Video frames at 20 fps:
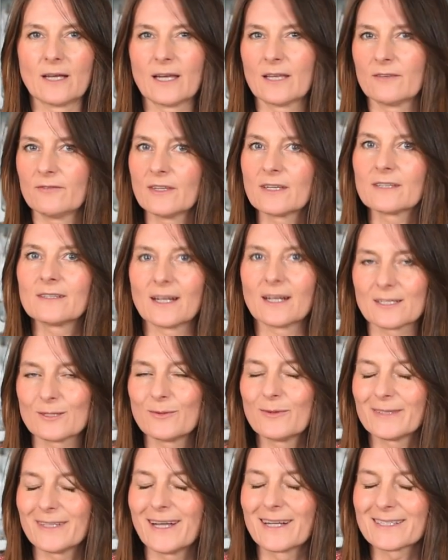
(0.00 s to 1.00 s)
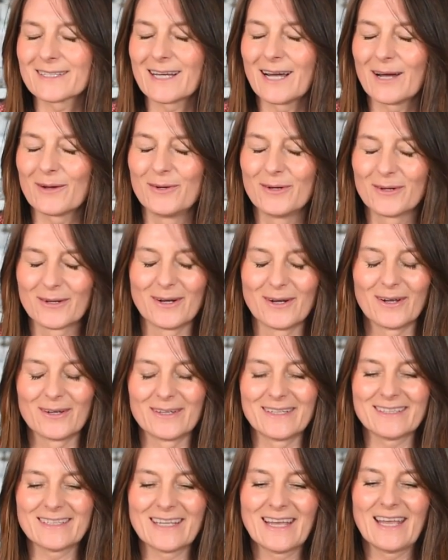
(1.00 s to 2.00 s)
I think that's how you
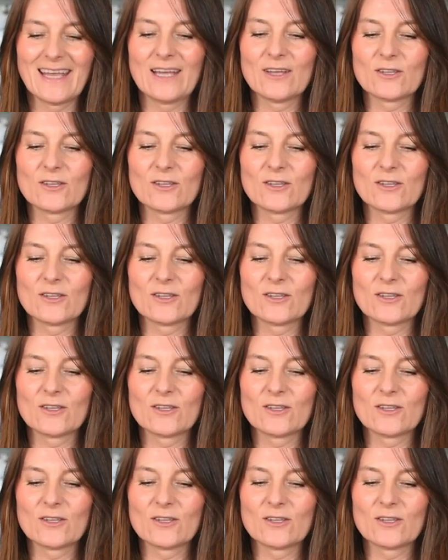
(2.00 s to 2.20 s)
call it.